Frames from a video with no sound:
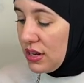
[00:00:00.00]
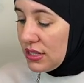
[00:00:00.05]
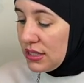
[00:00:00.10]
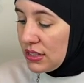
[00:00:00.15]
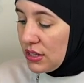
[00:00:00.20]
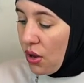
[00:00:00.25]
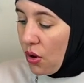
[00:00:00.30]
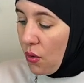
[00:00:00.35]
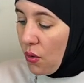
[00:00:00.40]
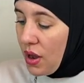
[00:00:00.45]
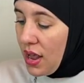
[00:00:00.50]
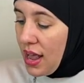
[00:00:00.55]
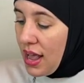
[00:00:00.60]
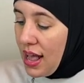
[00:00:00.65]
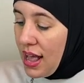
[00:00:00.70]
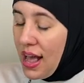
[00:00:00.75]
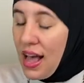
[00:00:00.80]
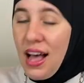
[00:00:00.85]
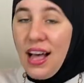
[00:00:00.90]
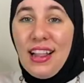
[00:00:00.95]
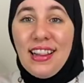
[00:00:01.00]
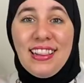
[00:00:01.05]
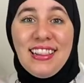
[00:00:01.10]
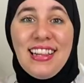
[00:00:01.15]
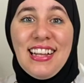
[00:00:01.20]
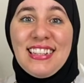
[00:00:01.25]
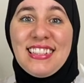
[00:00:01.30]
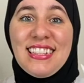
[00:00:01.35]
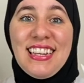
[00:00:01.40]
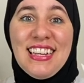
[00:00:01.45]
So
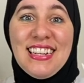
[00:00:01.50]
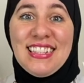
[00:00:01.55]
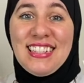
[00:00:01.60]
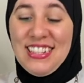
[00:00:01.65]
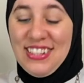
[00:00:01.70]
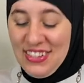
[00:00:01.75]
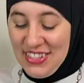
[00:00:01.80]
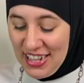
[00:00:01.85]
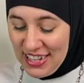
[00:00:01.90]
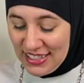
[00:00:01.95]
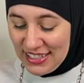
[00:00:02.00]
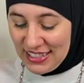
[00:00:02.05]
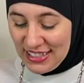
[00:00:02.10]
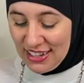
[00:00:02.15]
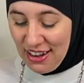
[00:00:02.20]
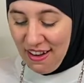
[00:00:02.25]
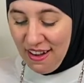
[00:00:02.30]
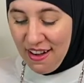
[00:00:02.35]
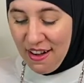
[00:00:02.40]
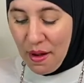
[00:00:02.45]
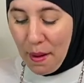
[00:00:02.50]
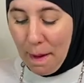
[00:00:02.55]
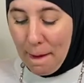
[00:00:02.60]
let's get into it. Let's start